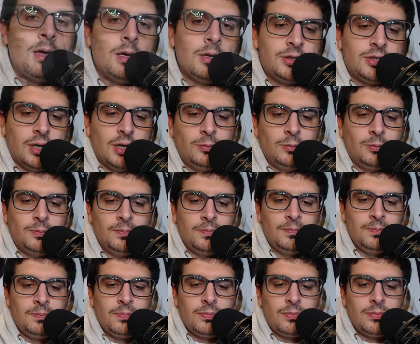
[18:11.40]
So,
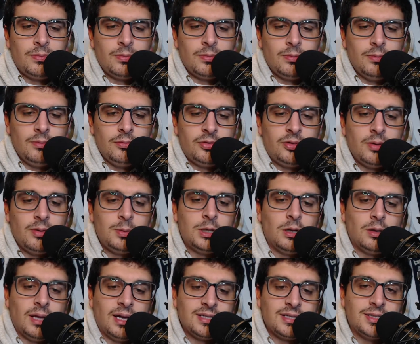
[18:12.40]

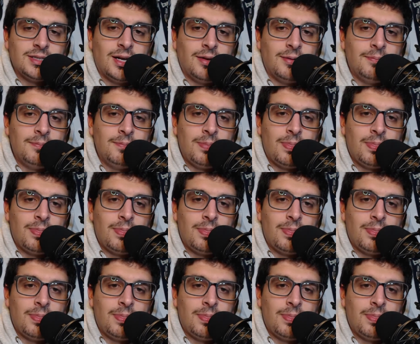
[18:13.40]
Thibodeau last night,